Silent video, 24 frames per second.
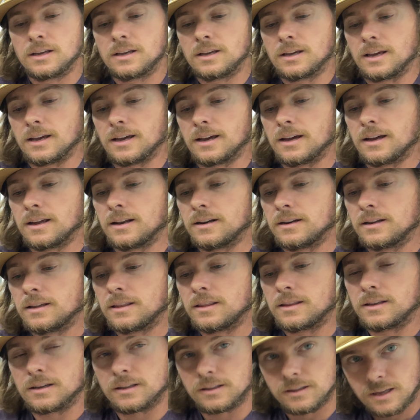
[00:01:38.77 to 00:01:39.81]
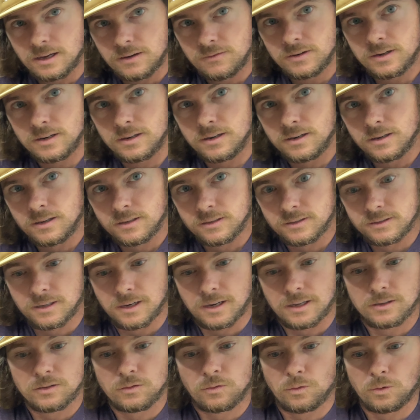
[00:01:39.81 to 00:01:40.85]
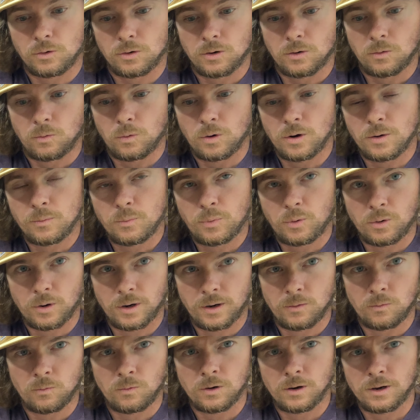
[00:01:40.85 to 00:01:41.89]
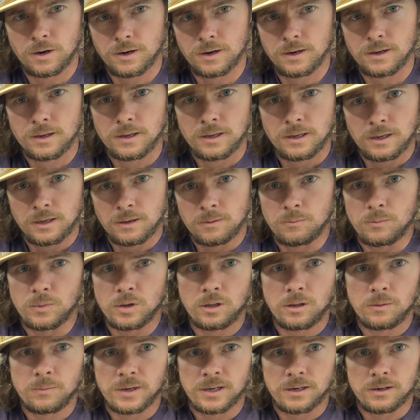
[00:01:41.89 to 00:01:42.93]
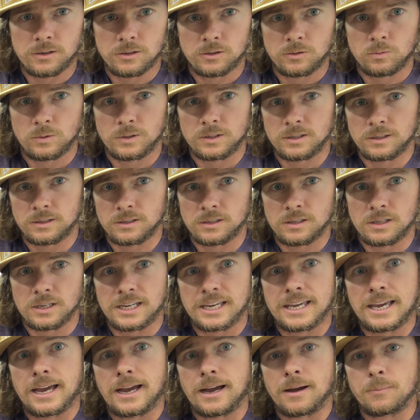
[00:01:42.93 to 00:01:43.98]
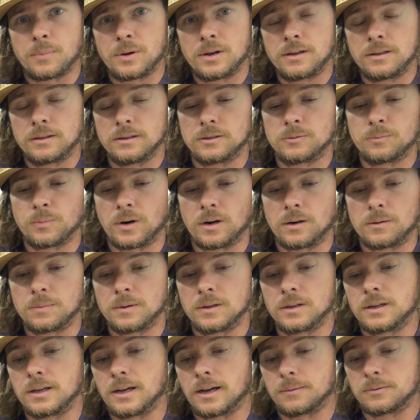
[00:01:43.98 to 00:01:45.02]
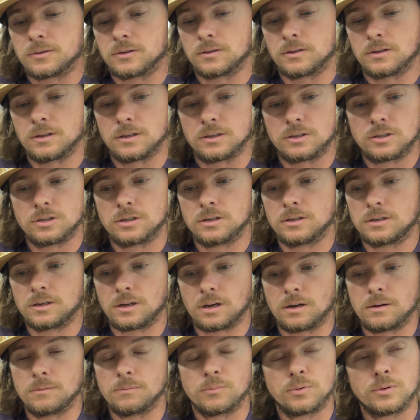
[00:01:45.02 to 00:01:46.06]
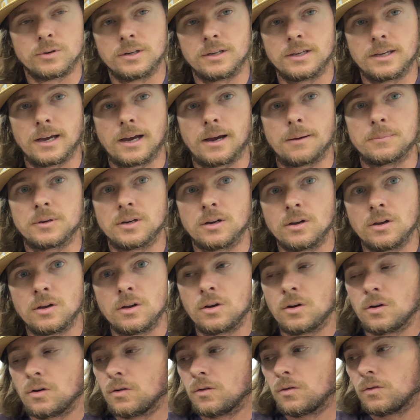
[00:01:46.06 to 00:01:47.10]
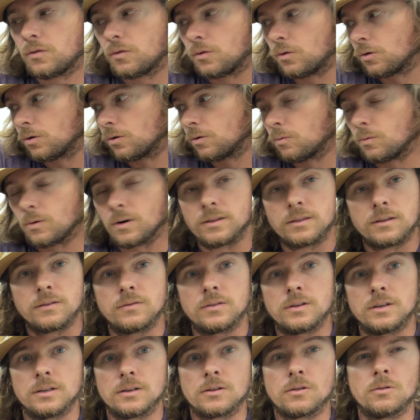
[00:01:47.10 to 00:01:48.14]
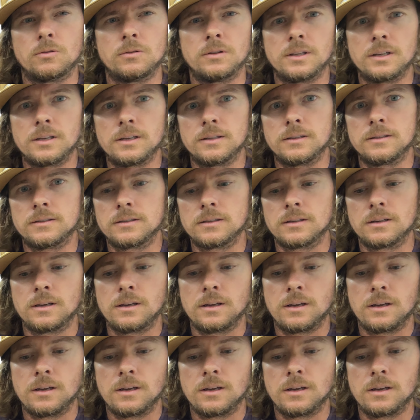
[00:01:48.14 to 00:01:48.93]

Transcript: And the 11 stands for 1.1 millimeters, which is the gap, the spark plug gap. So they should come pre-gapped for what the vehicle needs.